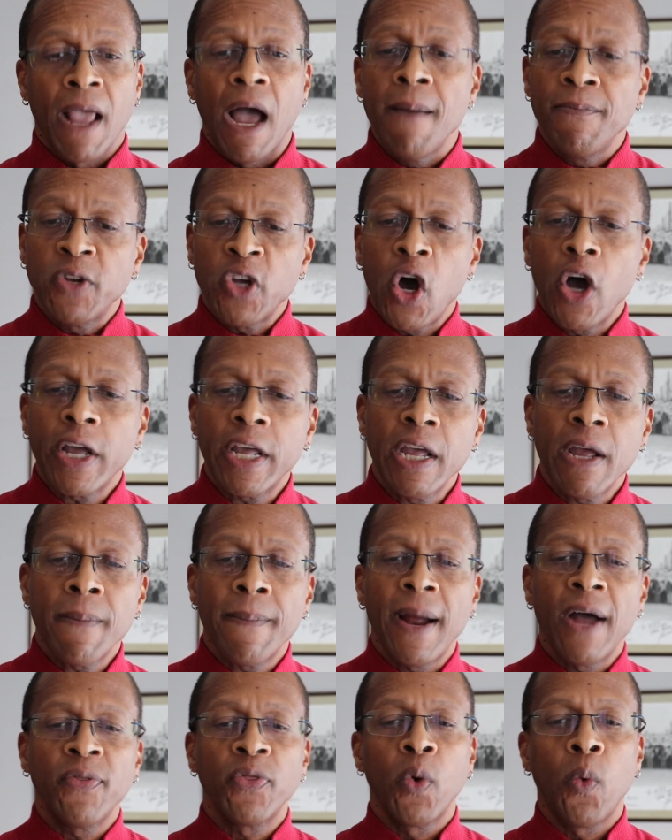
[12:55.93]
I'm talking
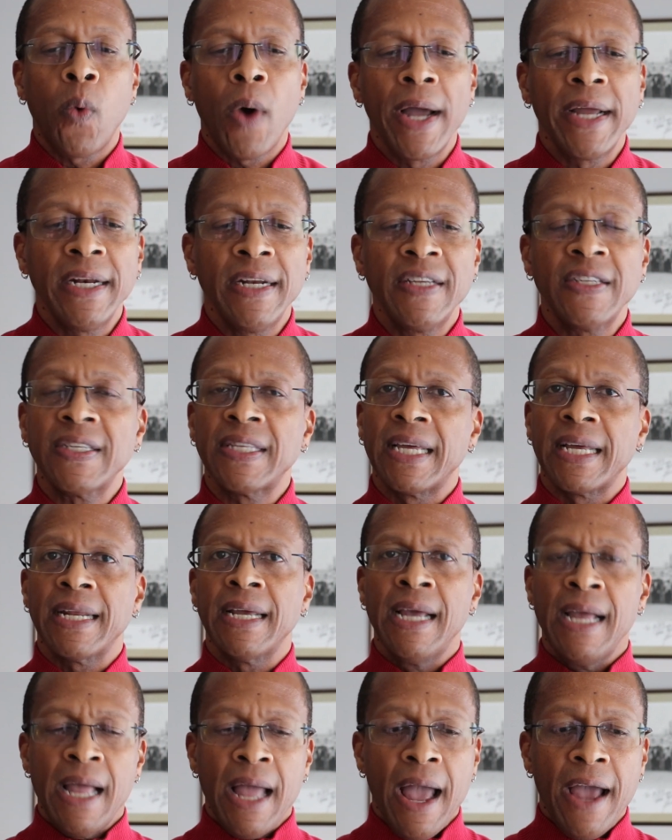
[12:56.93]
about the whiteness
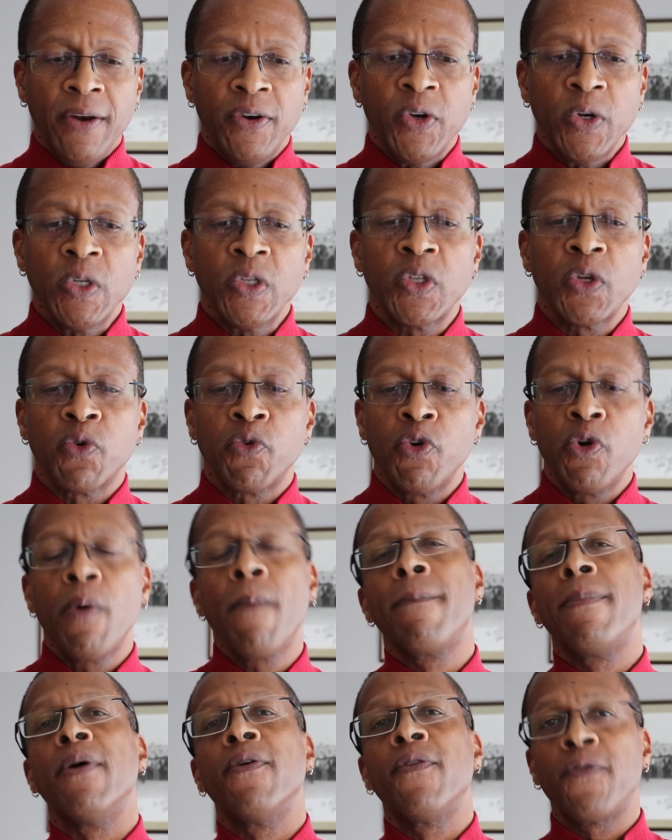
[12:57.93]
that enters the
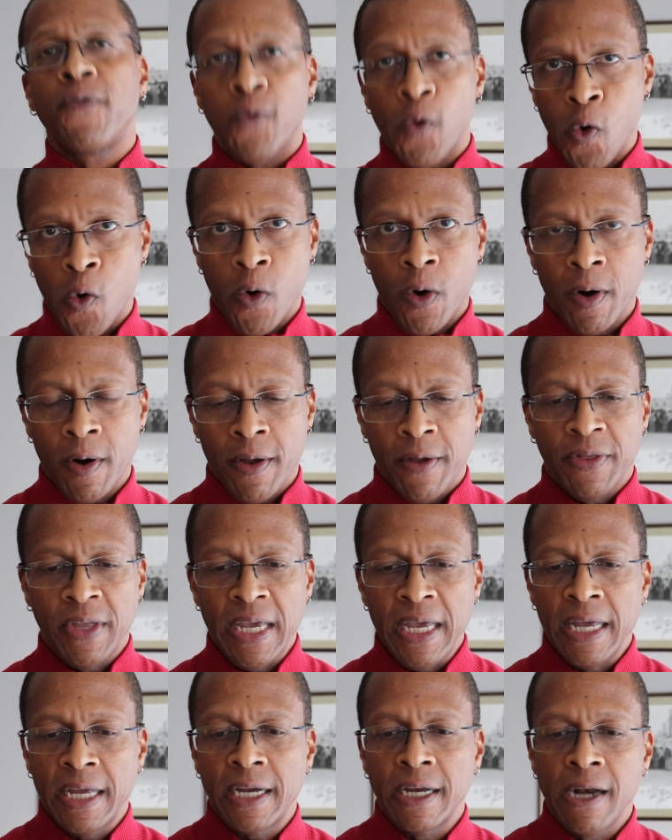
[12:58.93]
room before
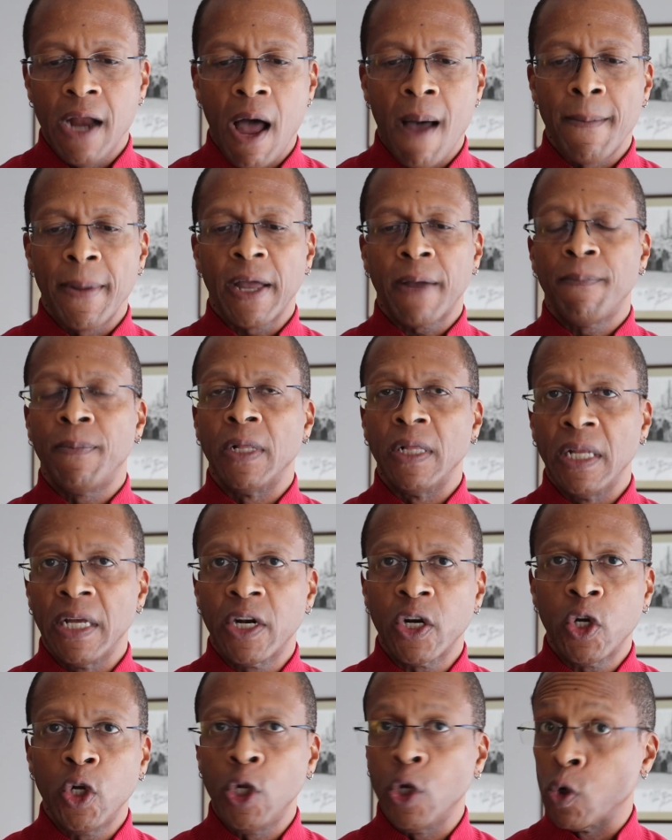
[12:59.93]
the economic,
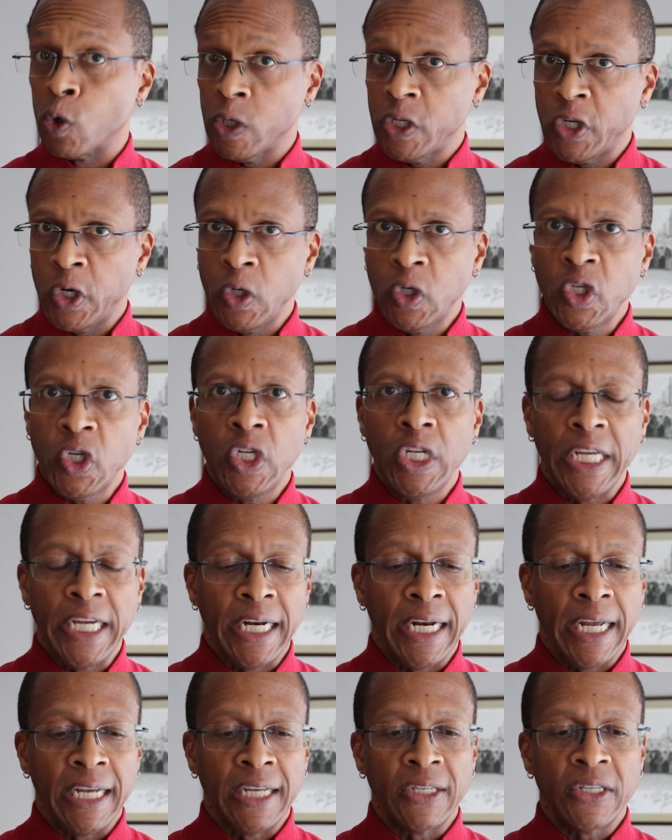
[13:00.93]
political, or social
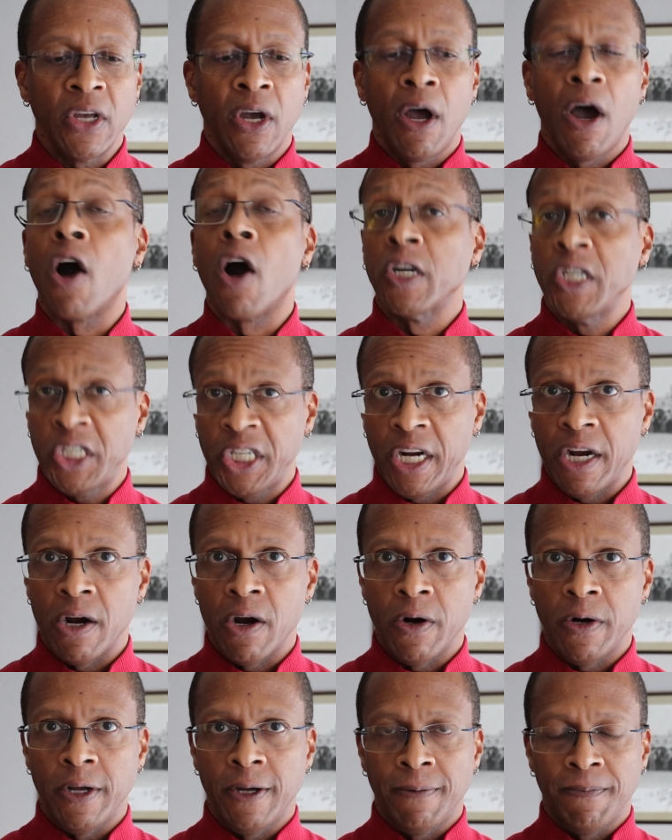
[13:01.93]
leanings are
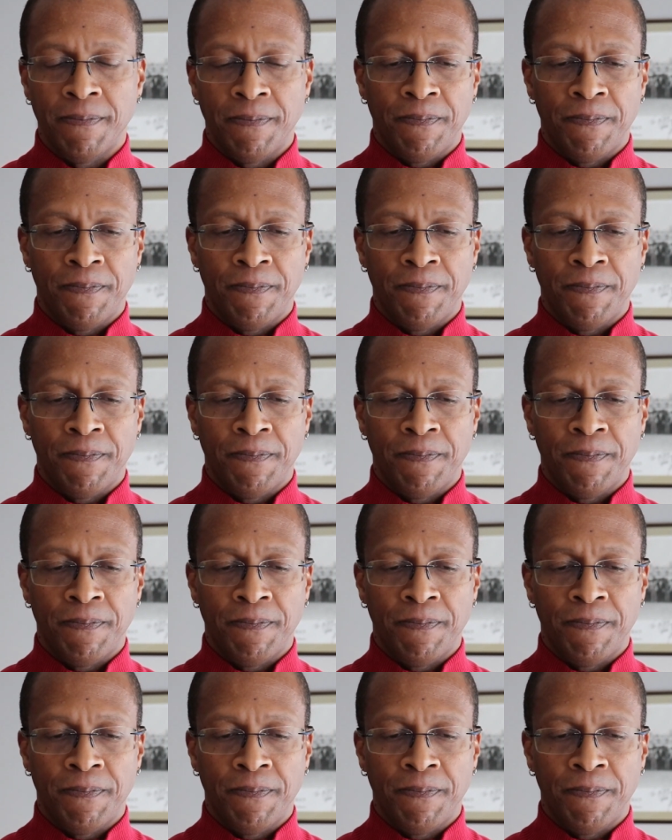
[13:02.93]
shared.